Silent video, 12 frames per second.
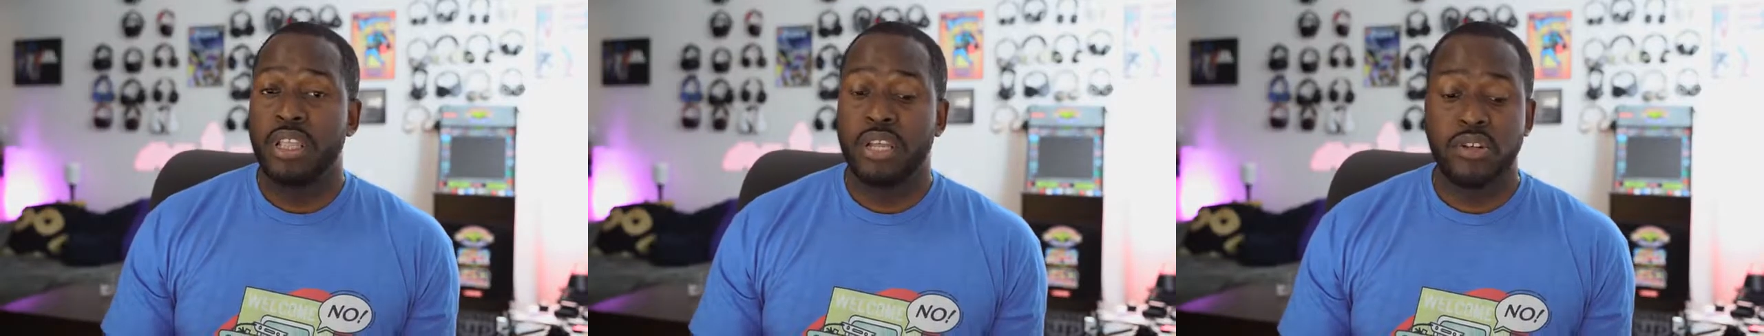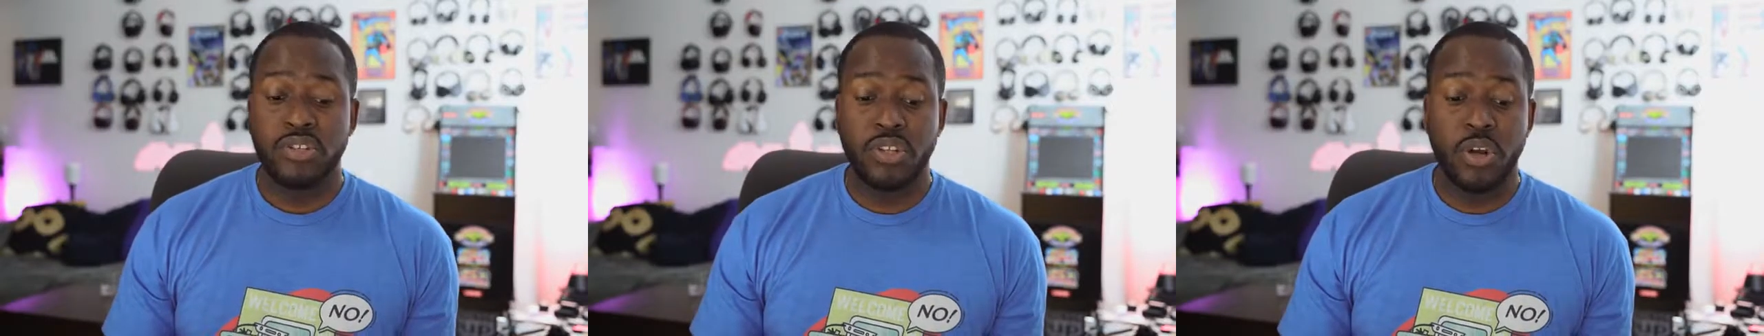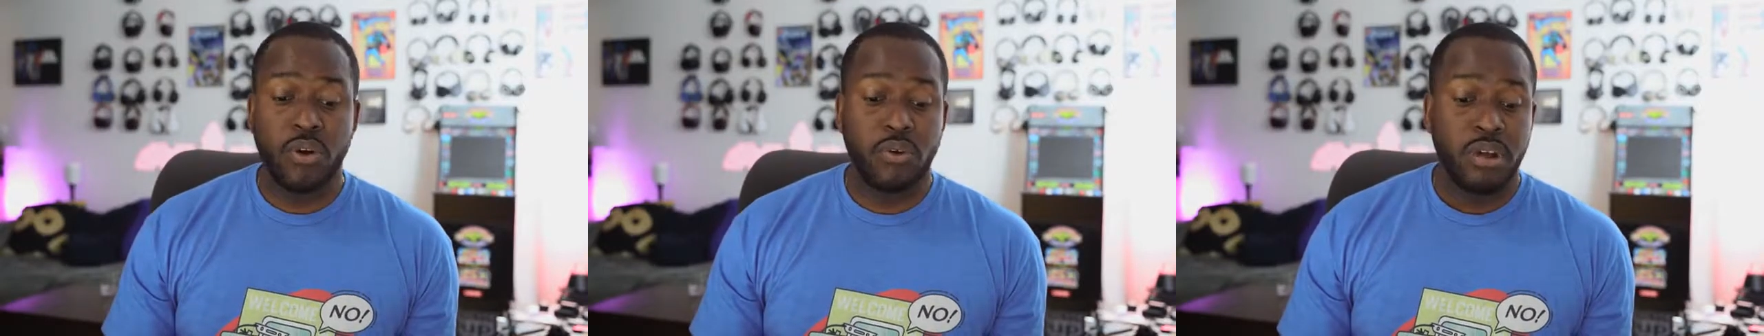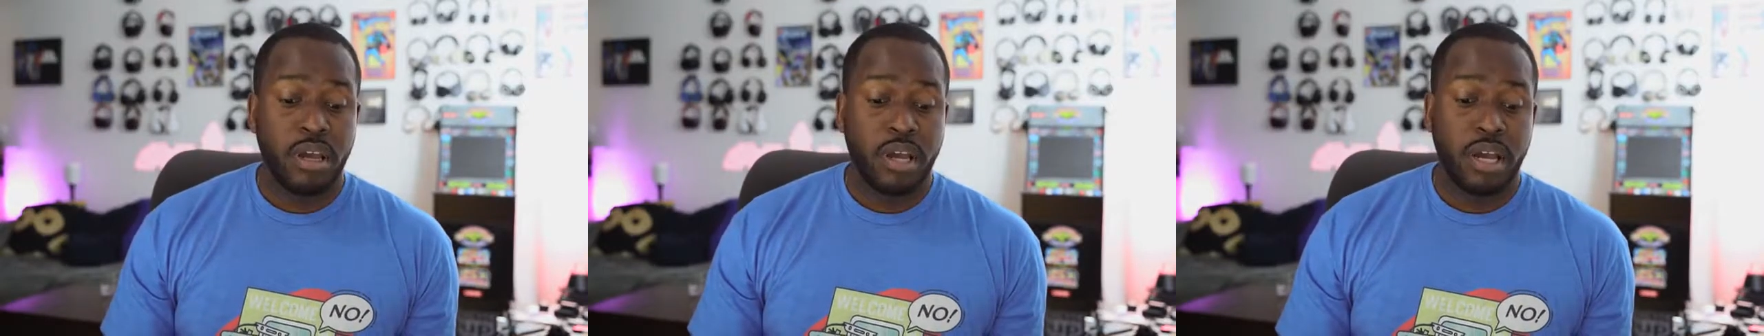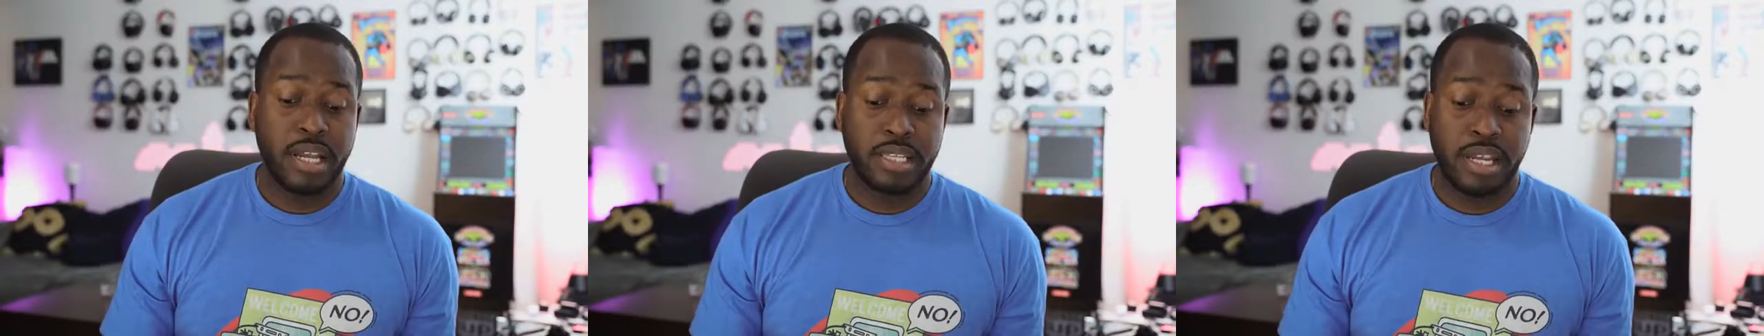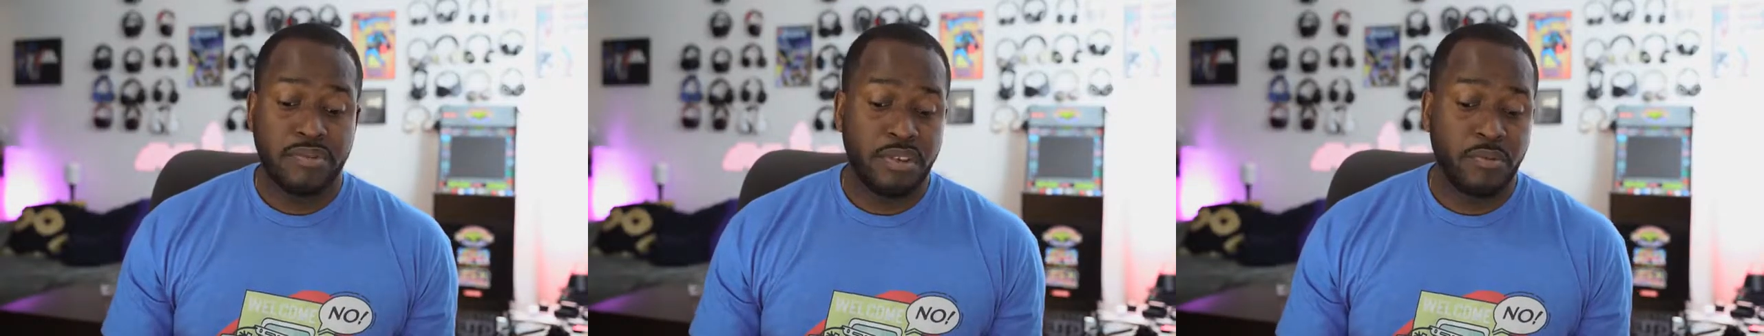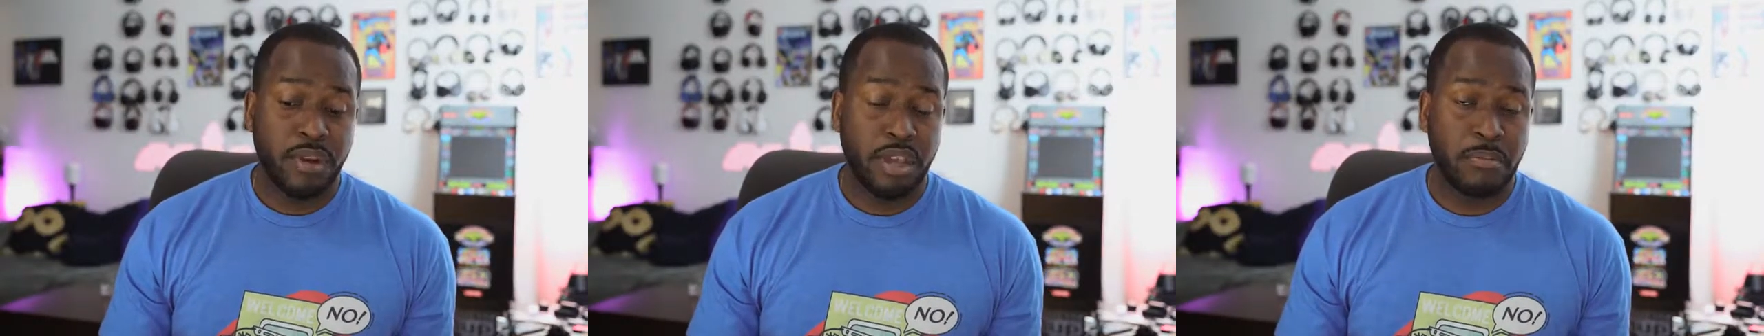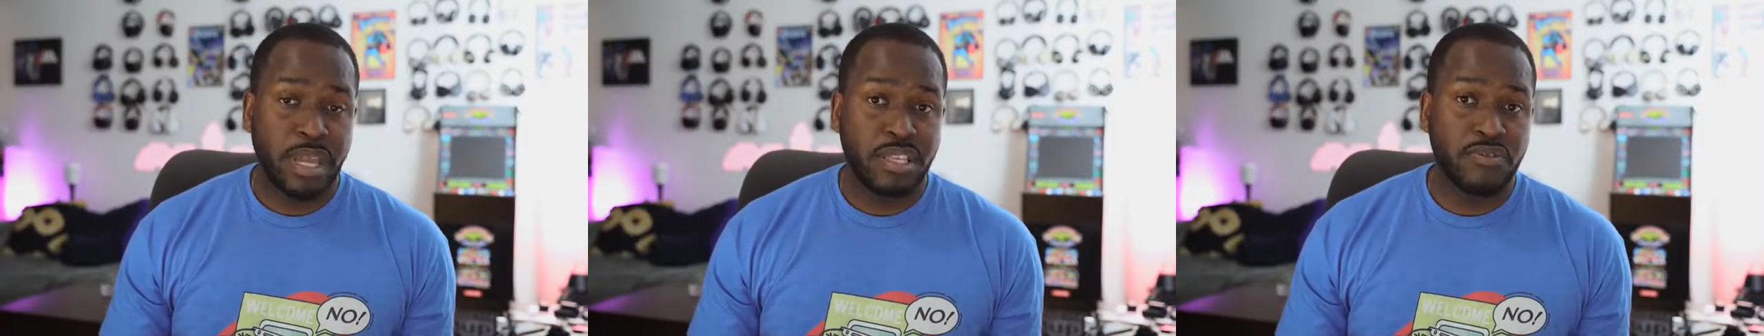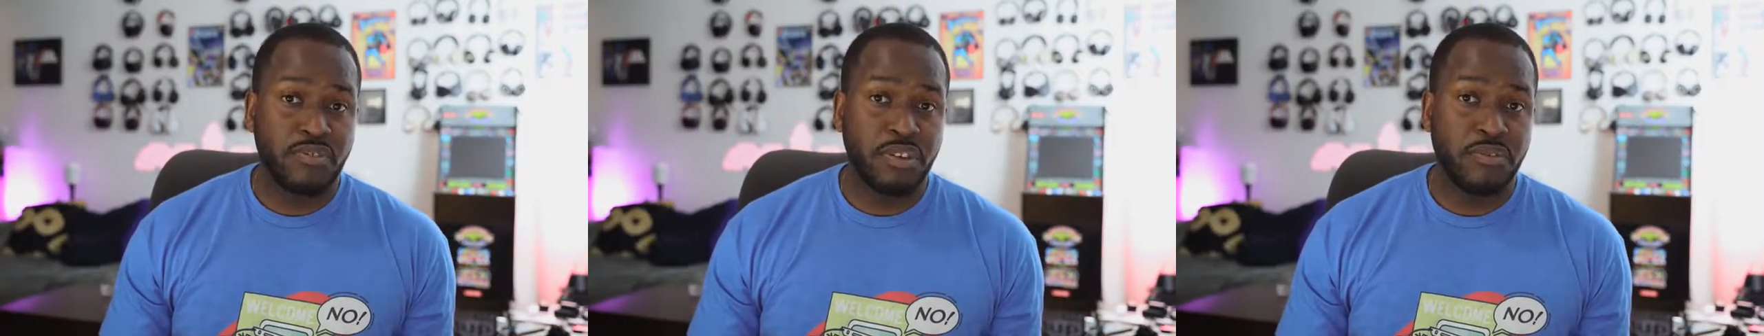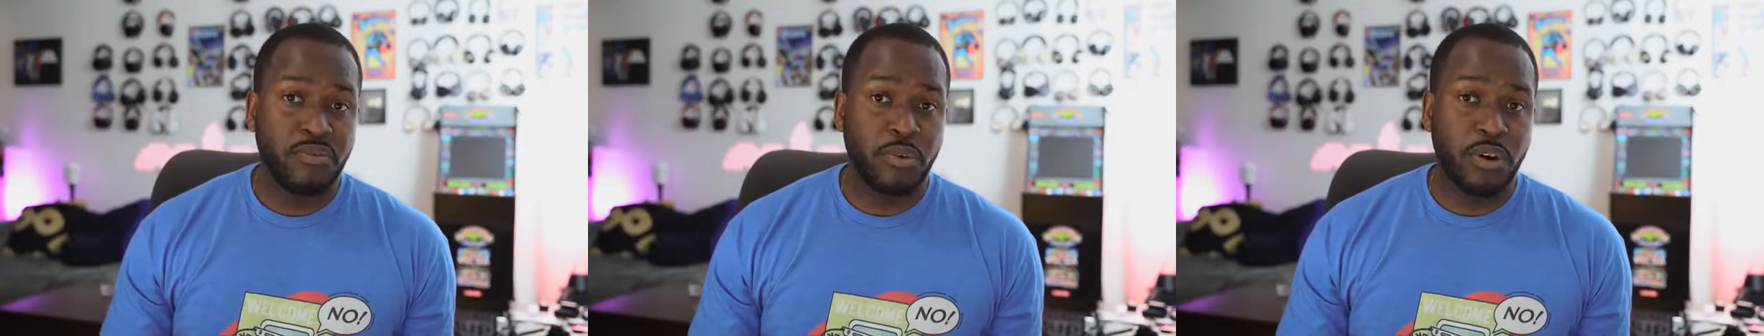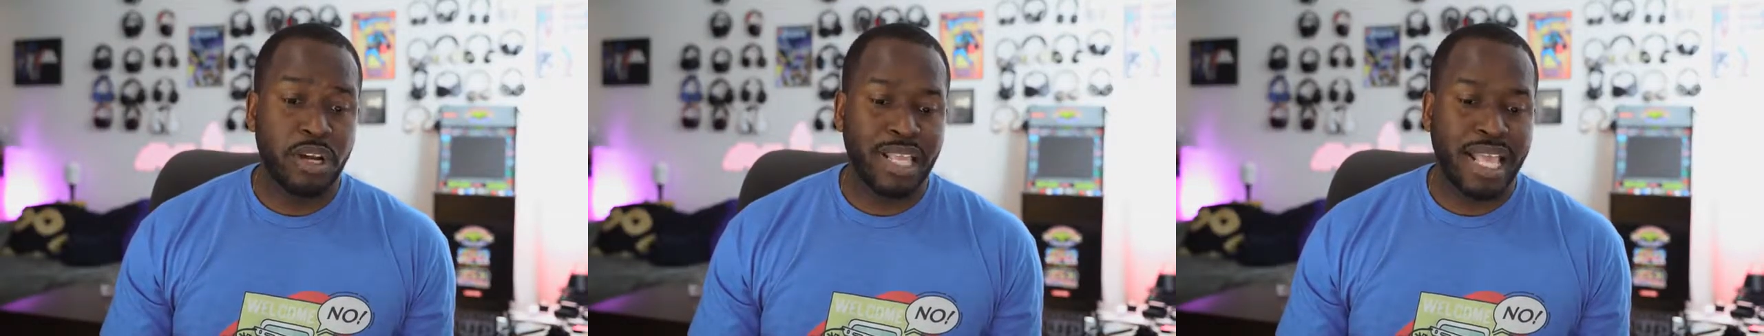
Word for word: let us know. I definitely recommend this if you're looking for